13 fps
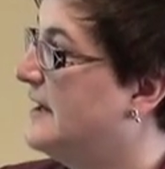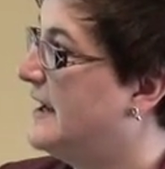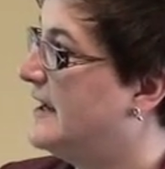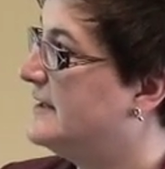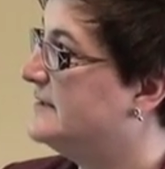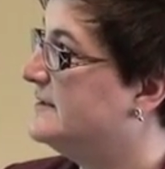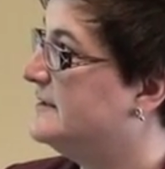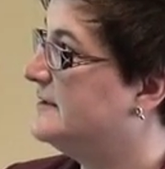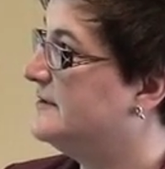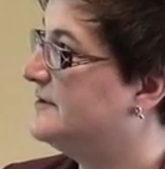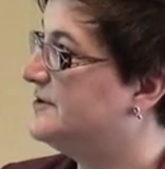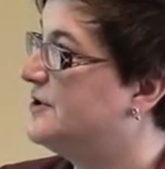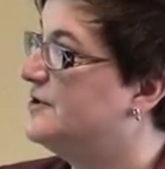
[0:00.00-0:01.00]
and
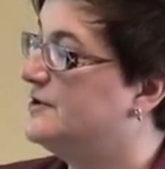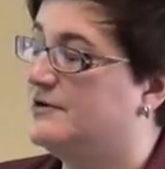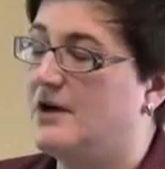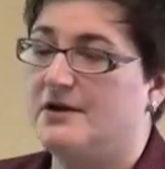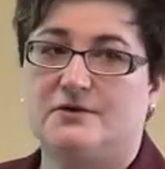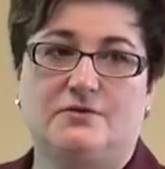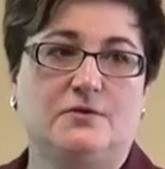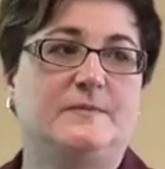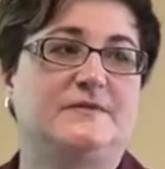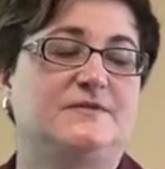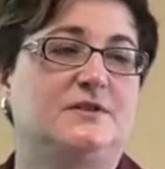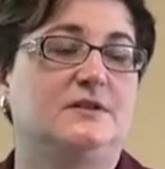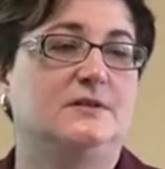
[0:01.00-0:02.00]
a group
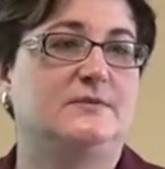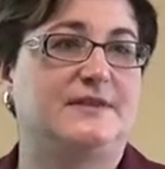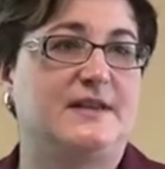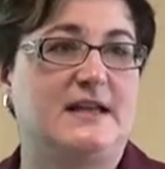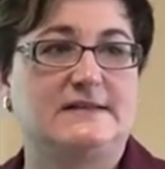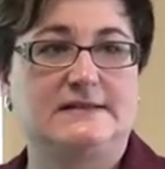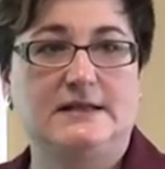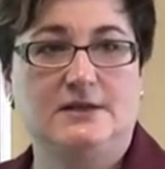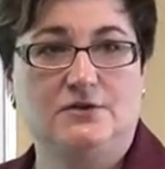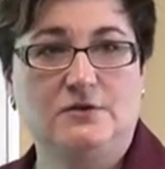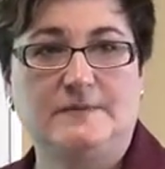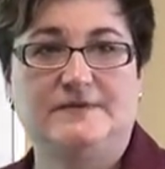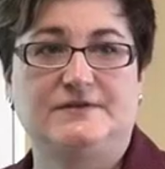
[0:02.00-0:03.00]
of children with A S D and a
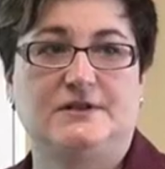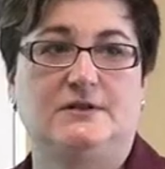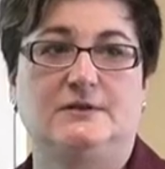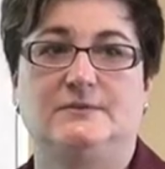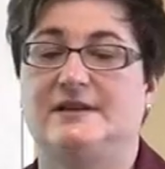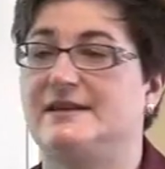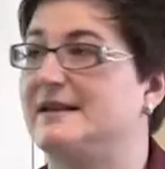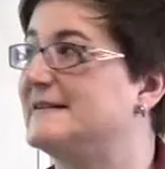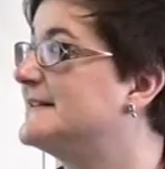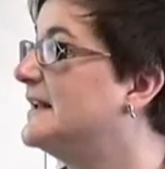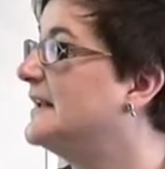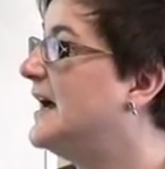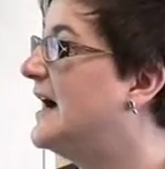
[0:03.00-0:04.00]
group of children with
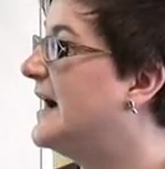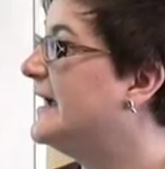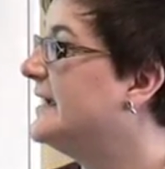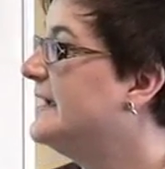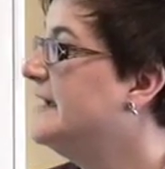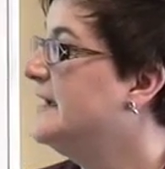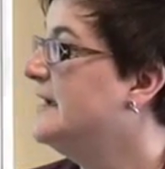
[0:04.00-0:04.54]
S L I,